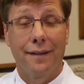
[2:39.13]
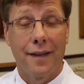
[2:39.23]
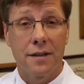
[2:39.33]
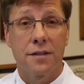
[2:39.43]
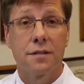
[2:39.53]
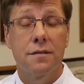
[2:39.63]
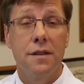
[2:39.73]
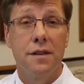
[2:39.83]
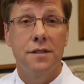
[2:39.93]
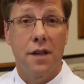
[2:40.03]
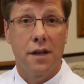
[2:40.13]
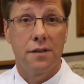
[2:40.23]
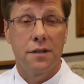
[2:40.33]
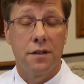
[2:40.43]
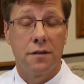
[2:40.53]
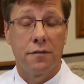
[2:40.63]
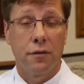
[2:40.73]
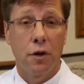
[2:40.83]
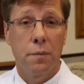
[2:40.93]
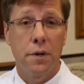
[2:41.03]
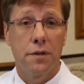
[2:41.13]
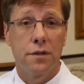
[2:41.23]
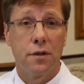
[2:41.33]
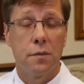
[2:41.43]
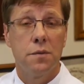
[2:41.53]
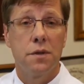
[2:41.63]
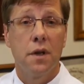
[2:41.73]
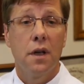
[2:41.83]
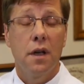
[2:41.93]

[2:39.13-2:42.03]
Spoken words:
gets these eggs into the fallopian tubes,